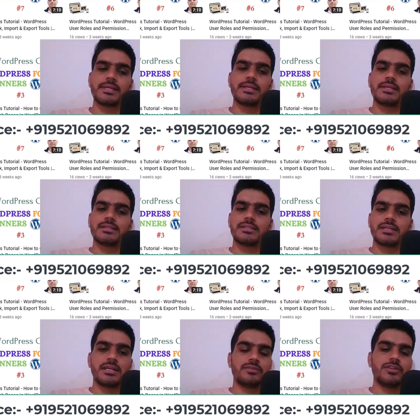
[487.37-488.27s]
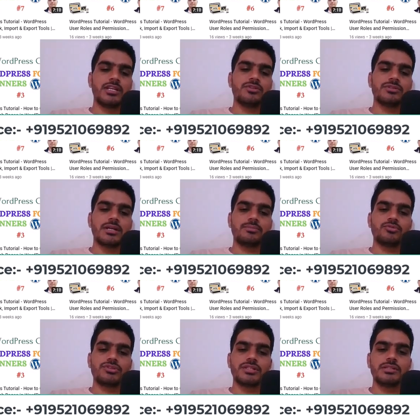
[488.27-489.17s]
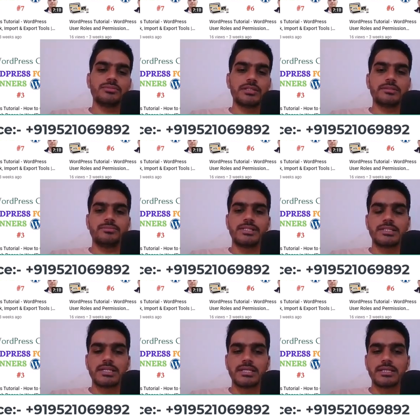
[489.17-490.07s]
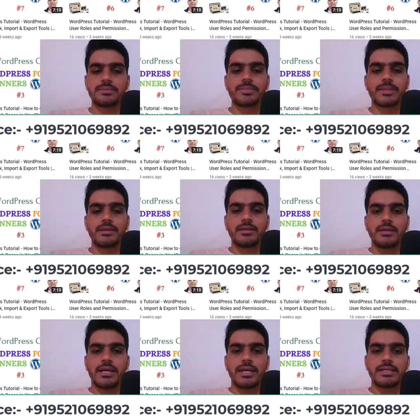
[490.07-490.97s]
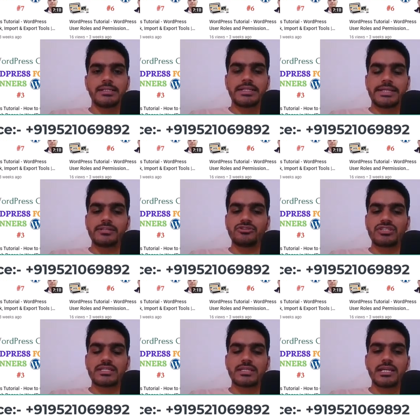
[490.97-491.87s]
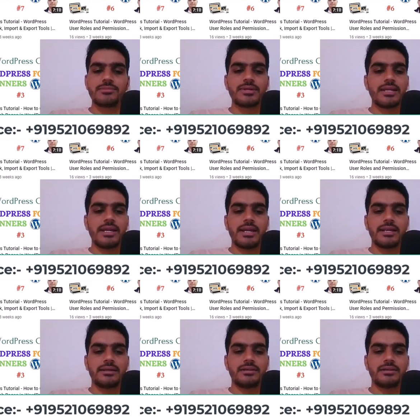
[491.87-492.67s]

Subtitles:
All the videos which you will get series-wise, and subscribe to the channel, and thanks for watching.